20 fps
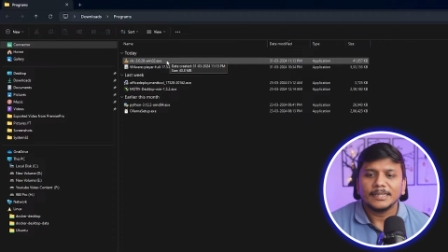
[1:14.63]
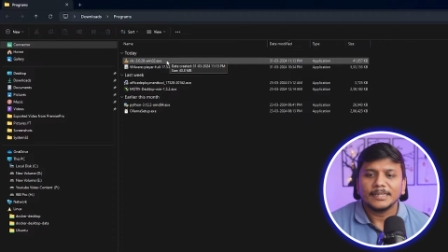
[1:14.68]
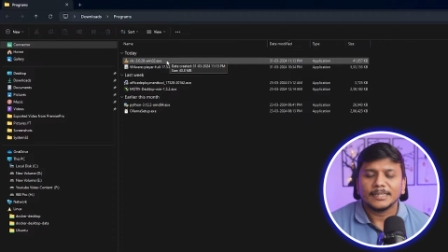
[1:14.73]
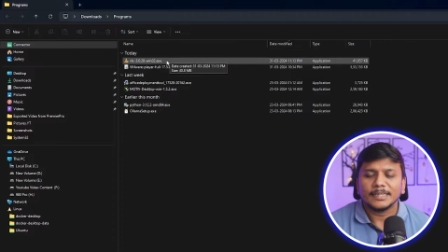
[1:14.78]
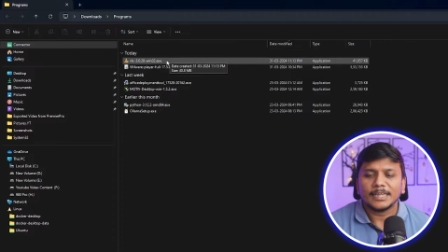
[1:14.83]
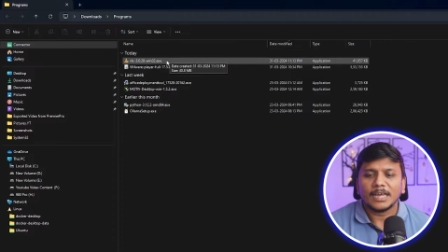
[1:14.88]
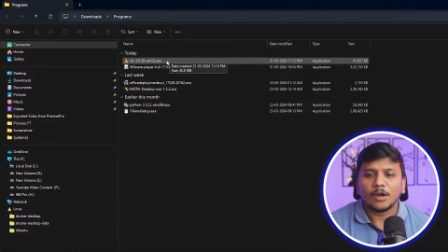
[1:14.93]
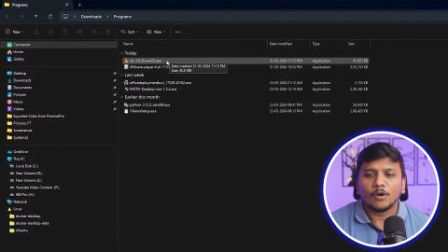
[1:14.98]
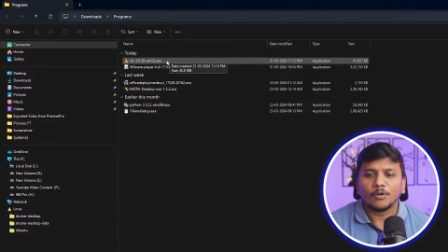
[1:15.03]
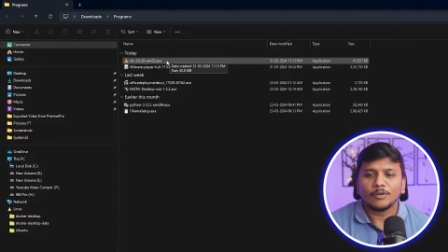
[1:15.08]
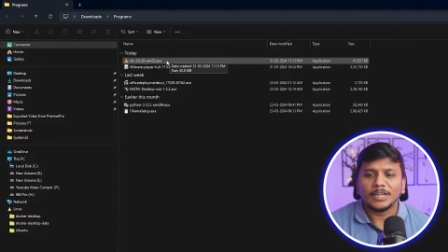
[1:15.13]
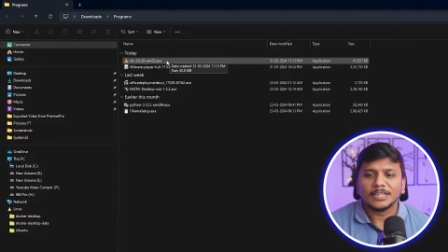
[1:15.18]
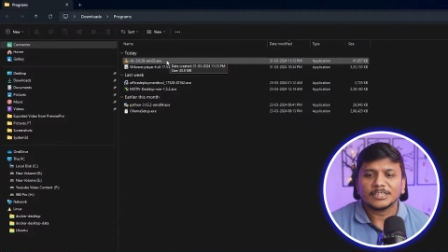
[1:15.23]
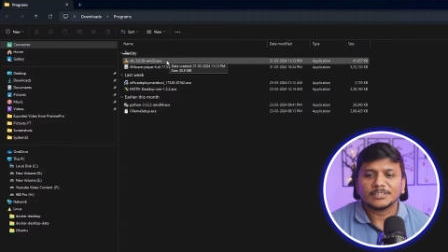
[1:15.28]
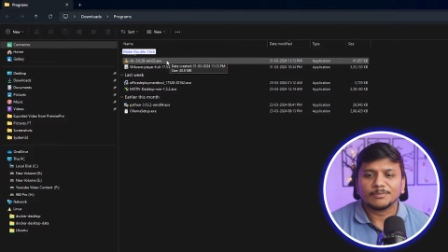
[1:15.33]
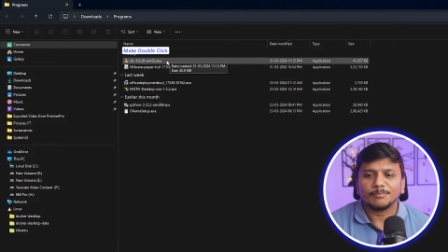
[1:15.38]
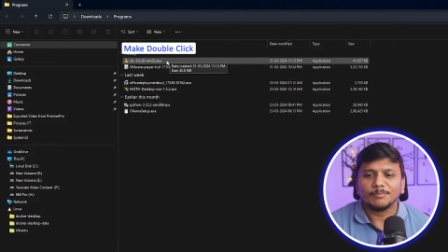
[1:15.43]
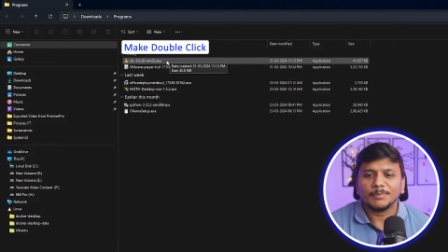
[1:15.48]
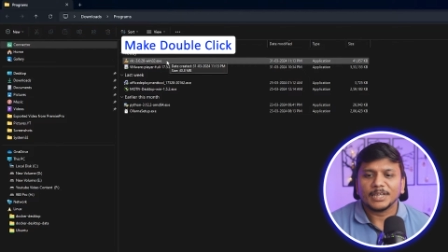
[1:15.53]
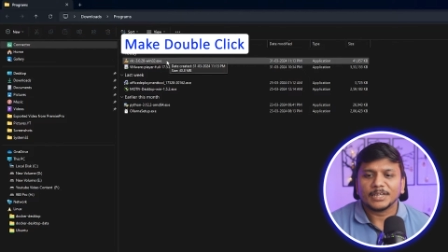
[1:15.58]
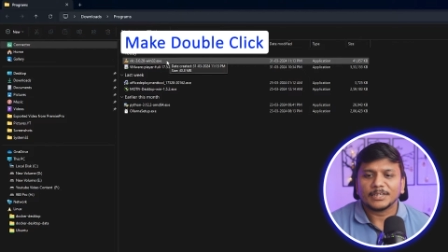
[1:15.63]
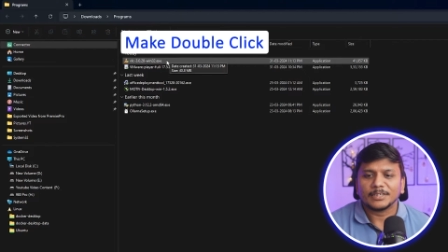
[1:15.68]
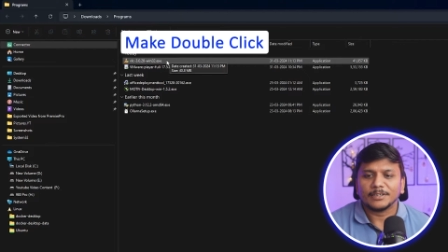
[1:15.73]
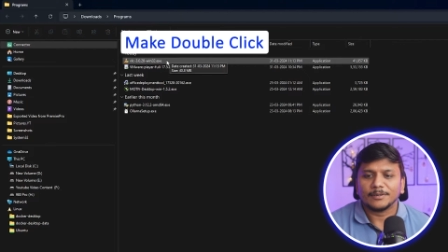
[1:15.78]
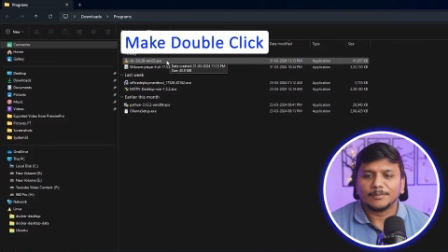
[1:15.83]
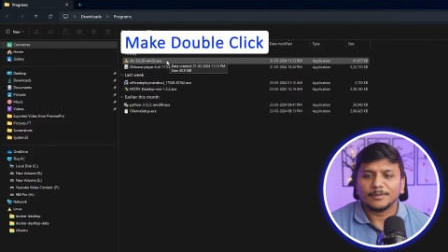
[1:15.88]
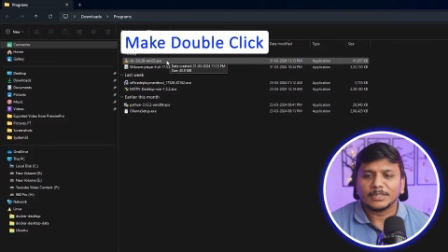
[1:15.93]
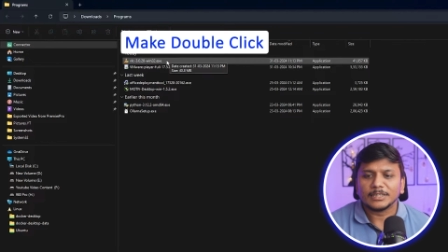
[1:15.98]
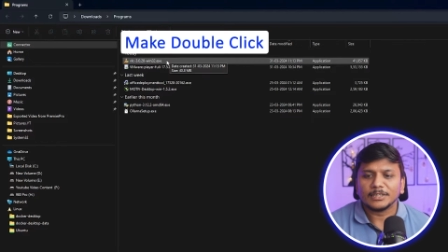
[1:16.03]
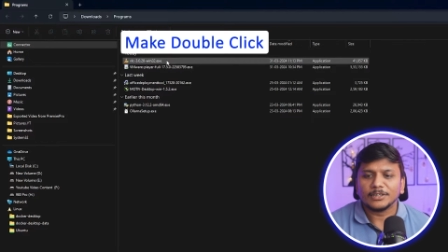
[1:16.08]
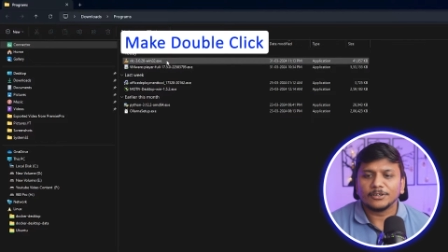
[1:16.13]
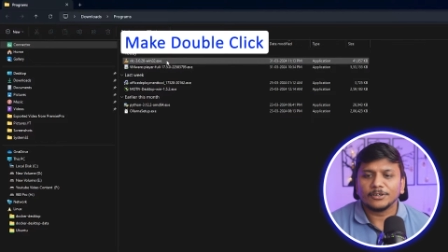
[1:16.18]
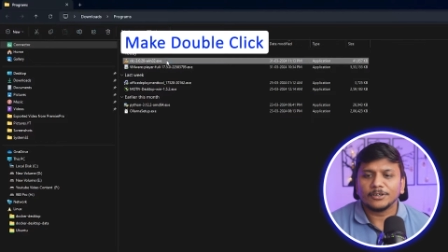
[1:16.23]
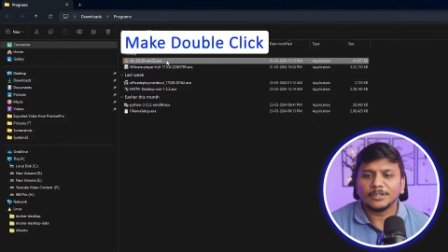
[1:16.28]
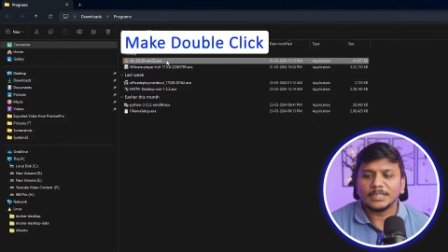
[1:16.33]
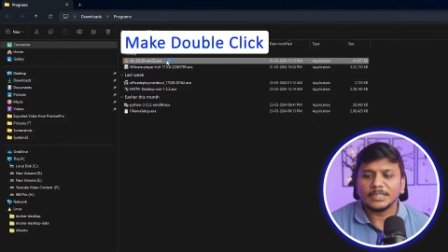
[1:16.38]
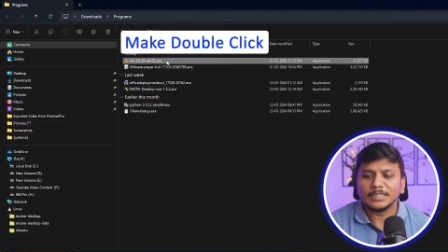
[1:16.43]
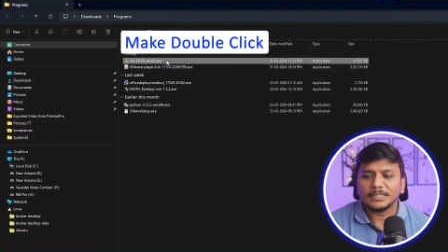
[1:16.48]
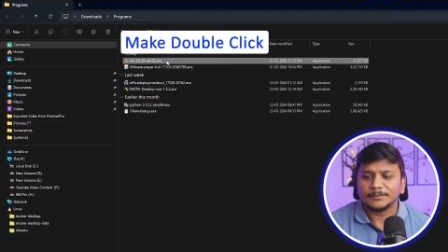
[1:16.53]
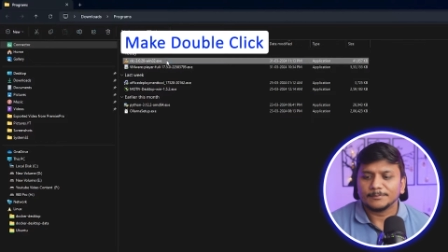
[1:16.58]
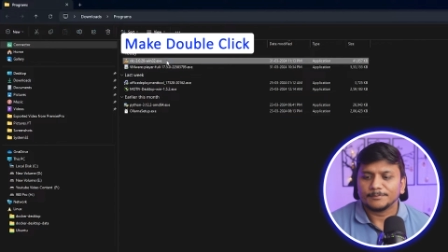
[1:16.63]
Now let's make double click on it